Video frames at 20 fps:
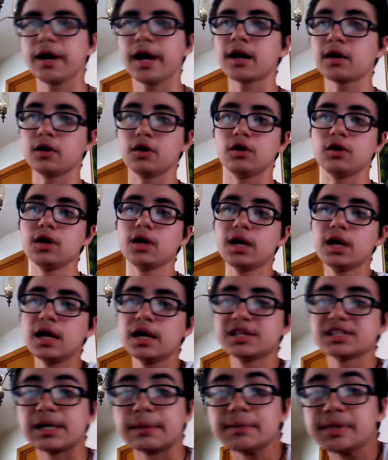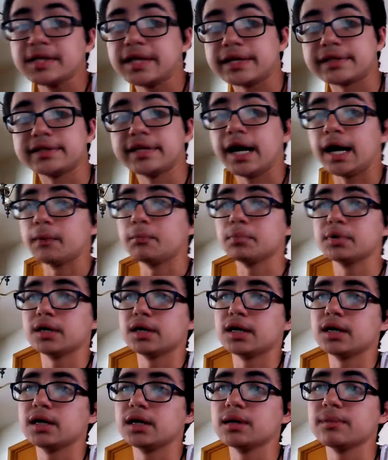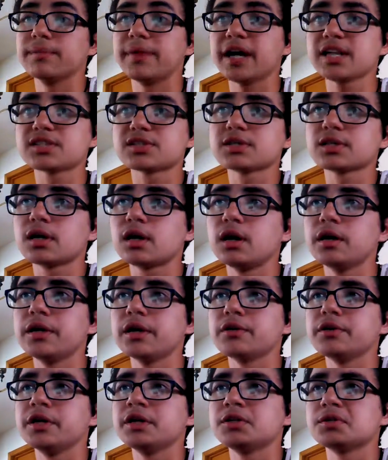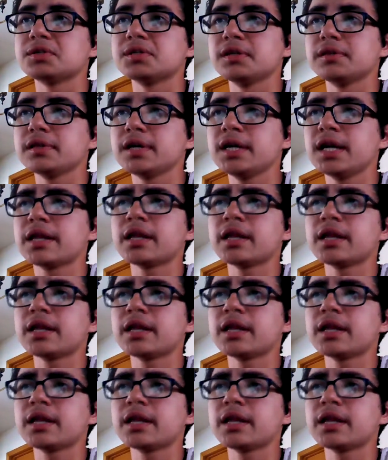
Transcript: I don't know, something like that. But that's another interesting thing.